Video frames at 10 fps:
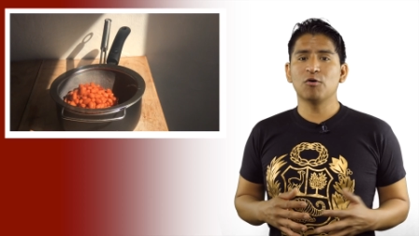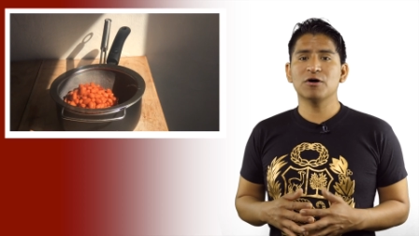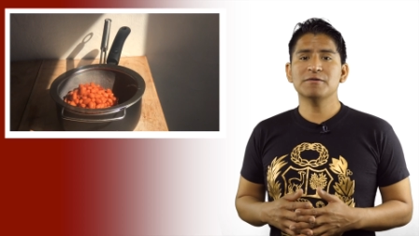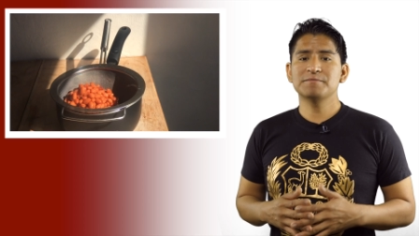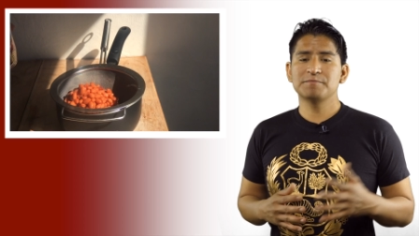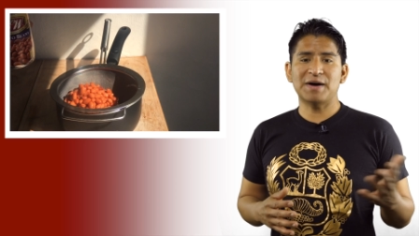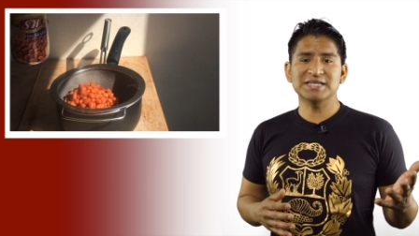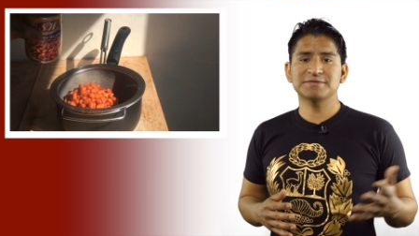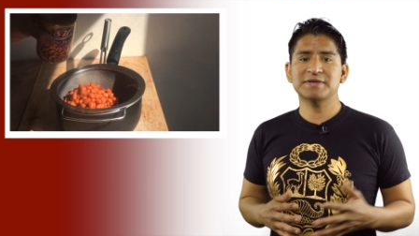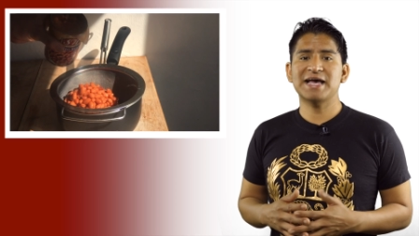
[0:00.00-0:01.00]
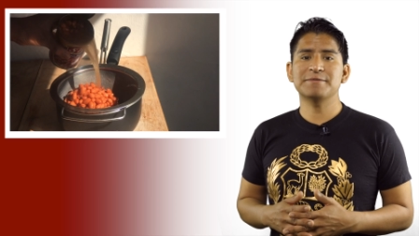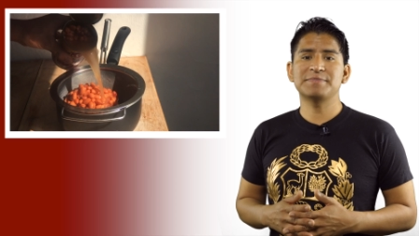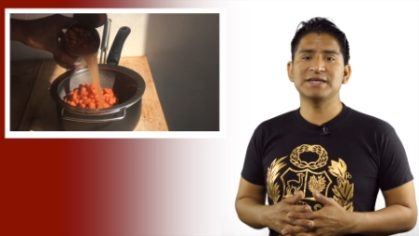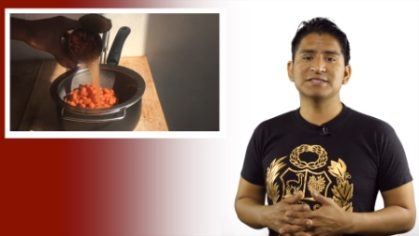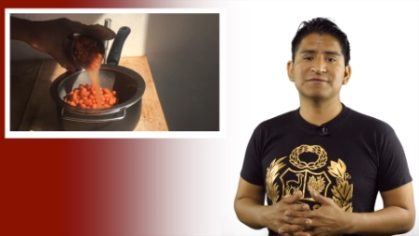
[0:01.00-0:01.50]
or buy some
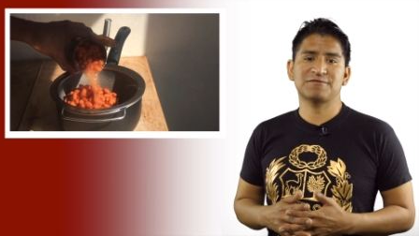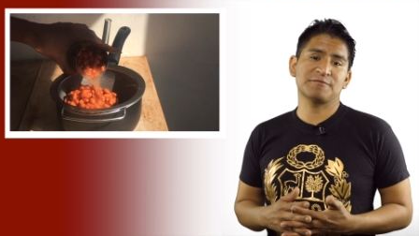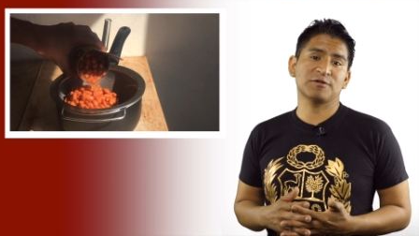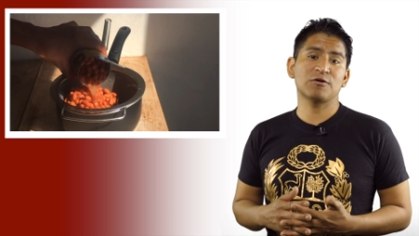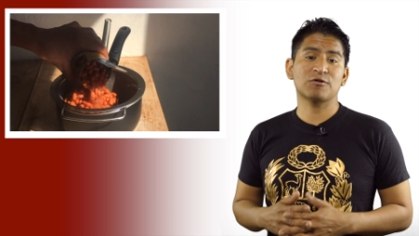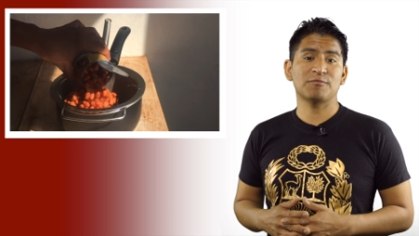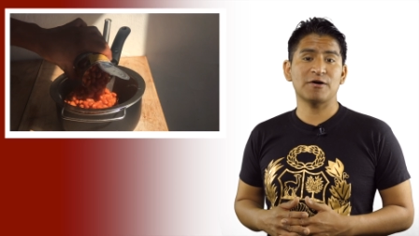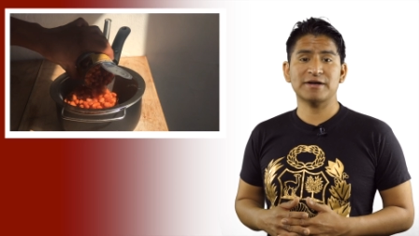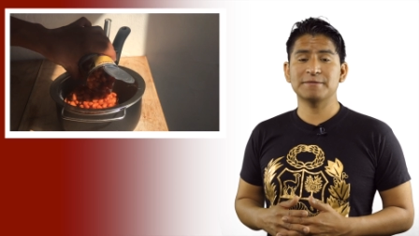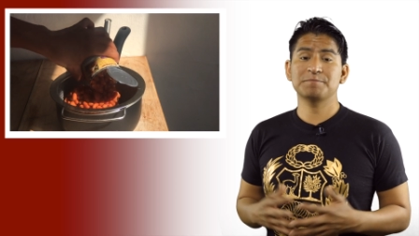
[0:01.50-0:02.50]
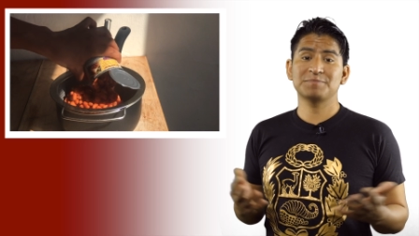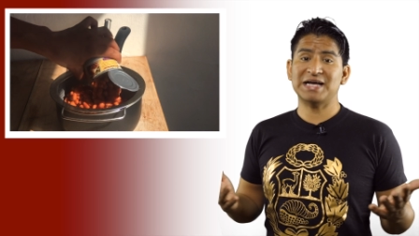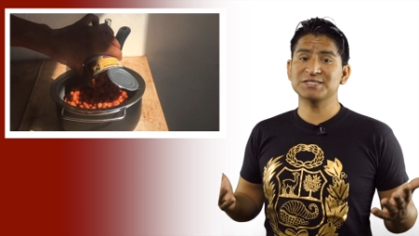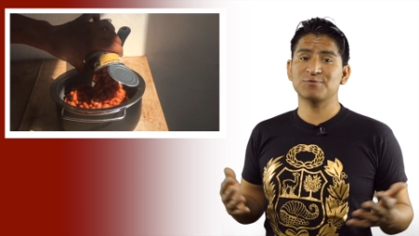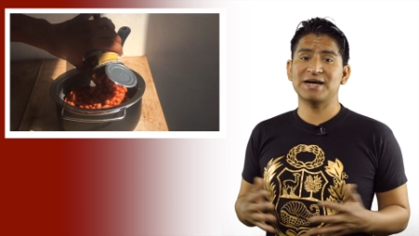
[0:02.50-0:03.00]
canned beans from your local market.
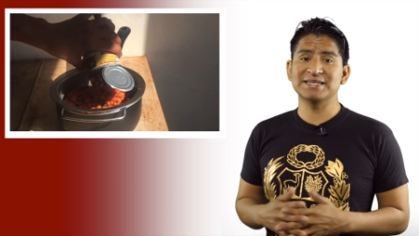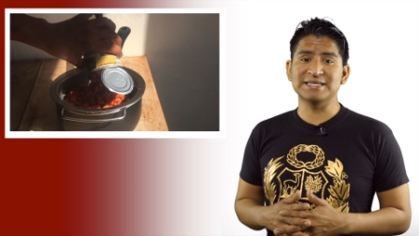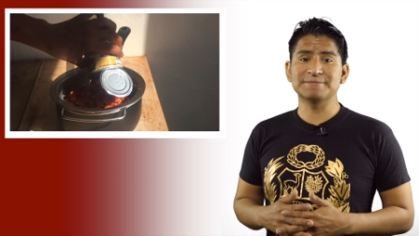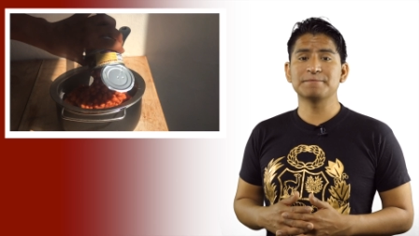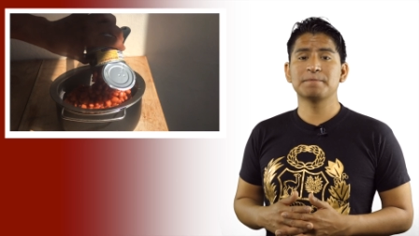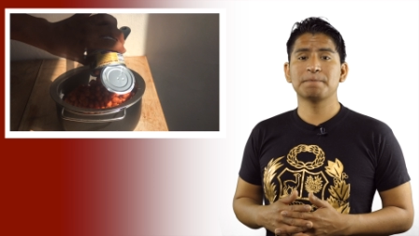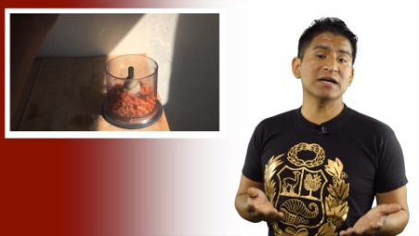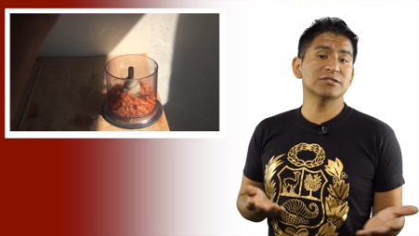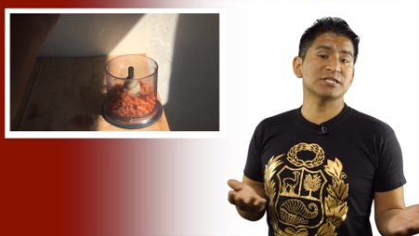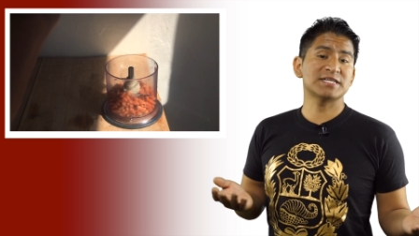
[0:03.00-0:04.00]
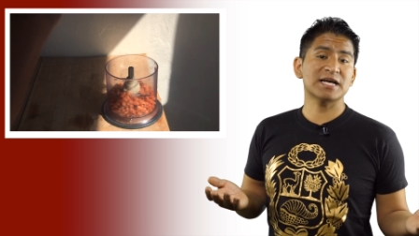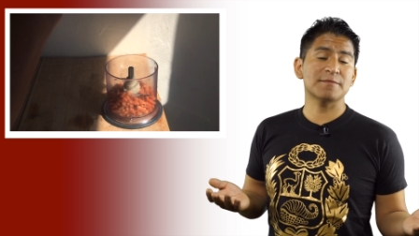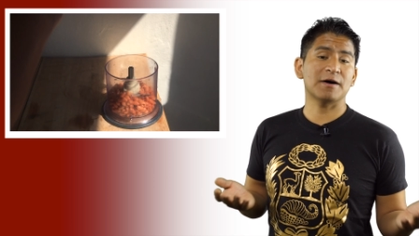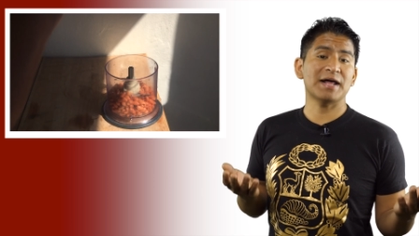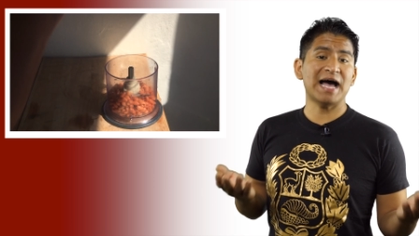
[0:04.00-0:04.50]
That's what I did. I usually
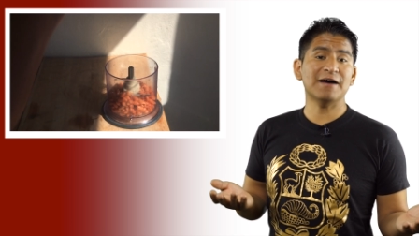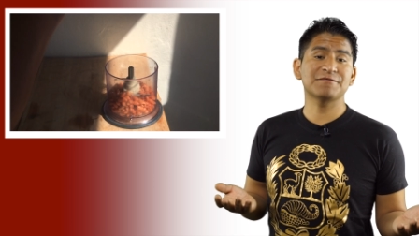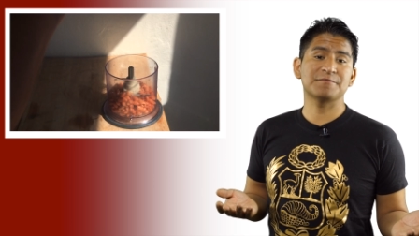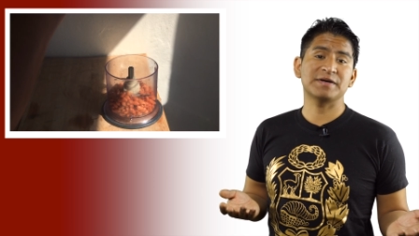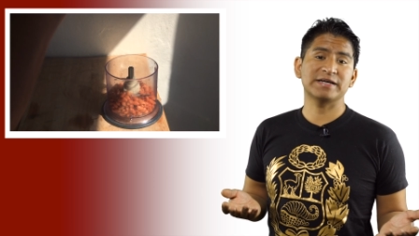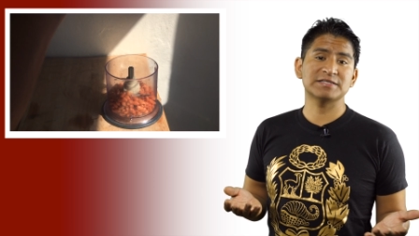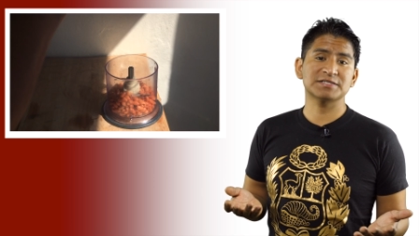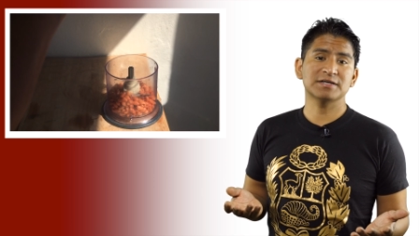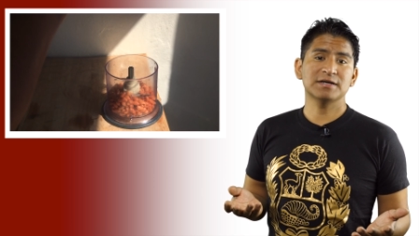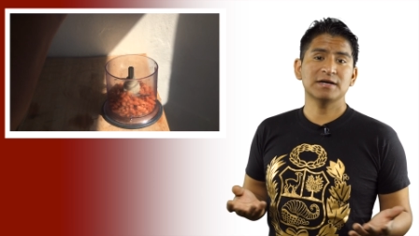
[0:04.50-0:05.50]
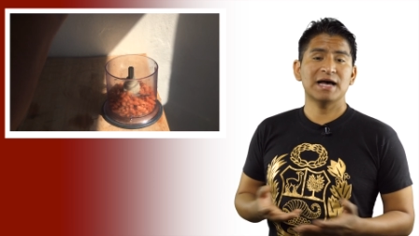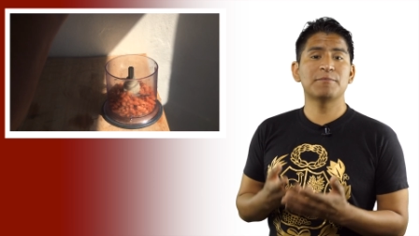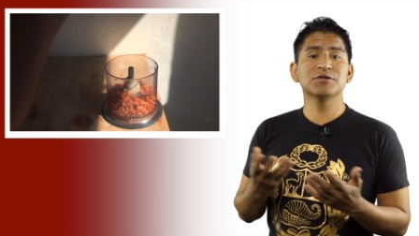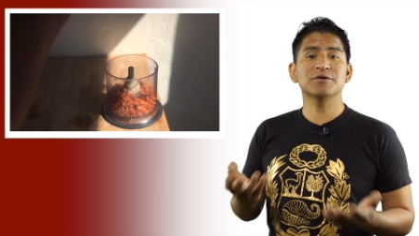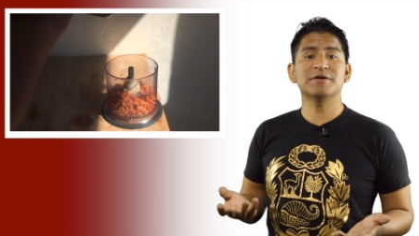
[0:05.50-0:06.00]
take about half the beans
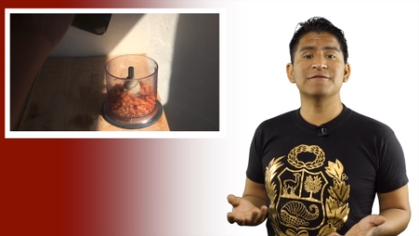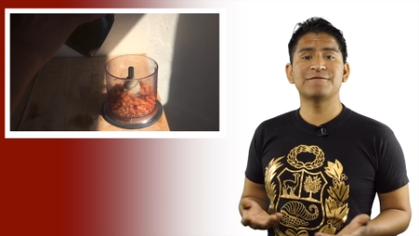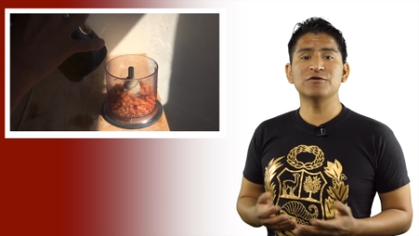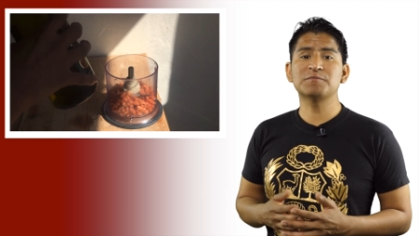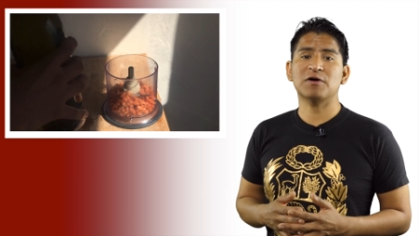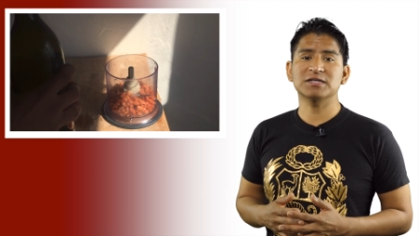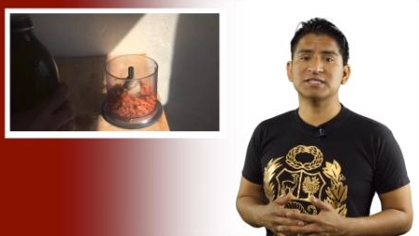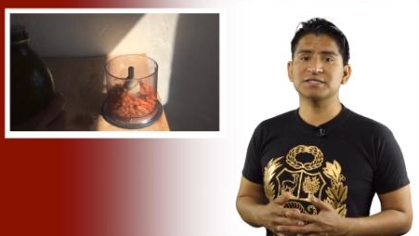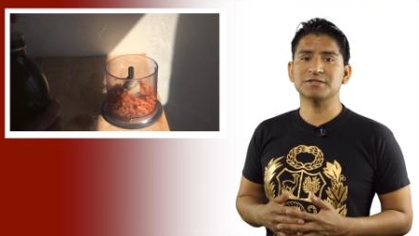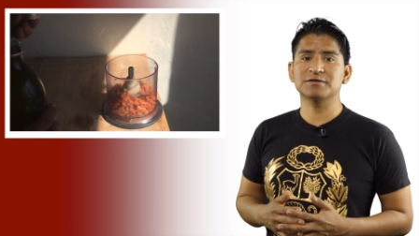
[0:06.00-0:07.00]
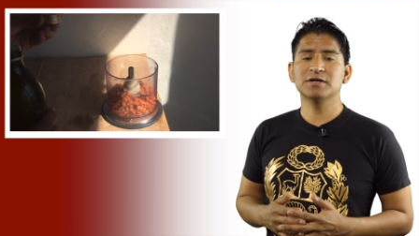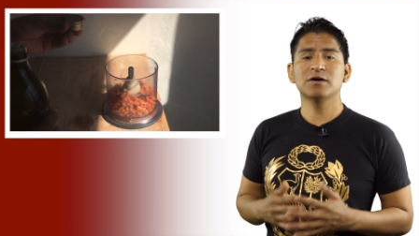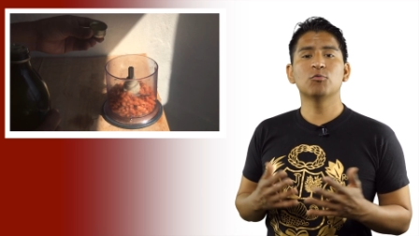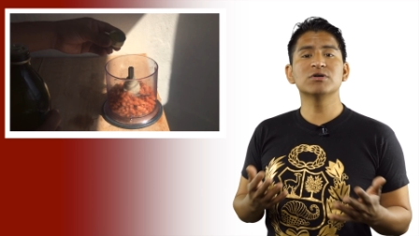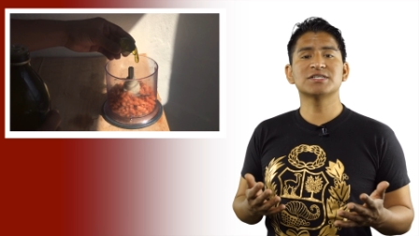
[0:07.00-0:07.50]
and put them in a food processor
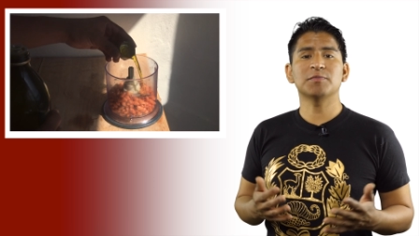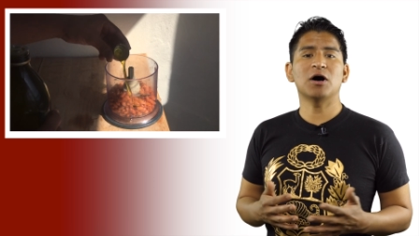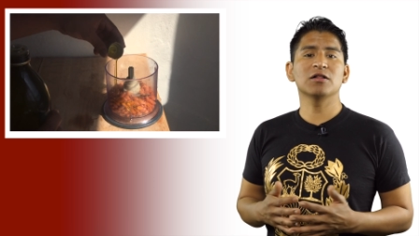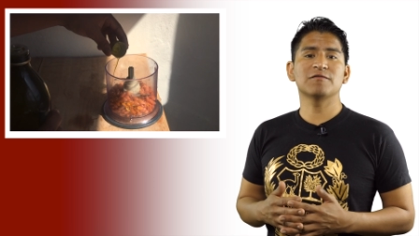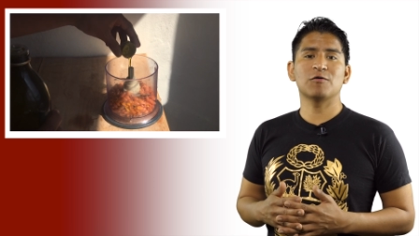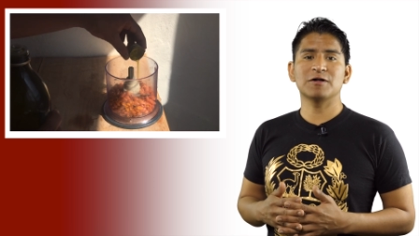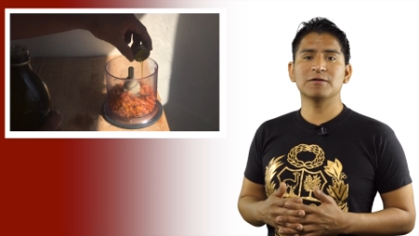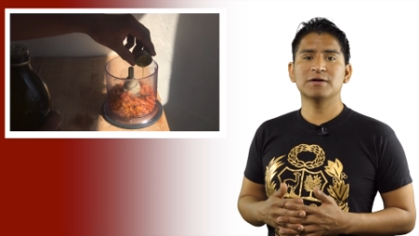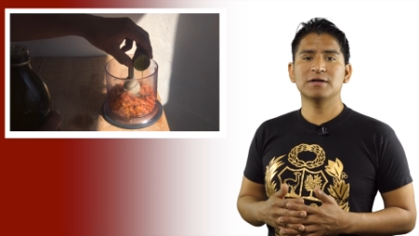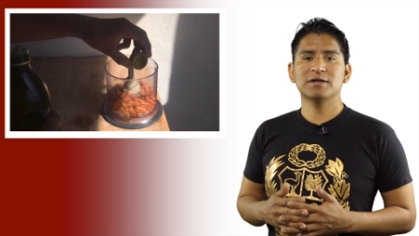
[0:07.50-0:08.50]
with some olive oil.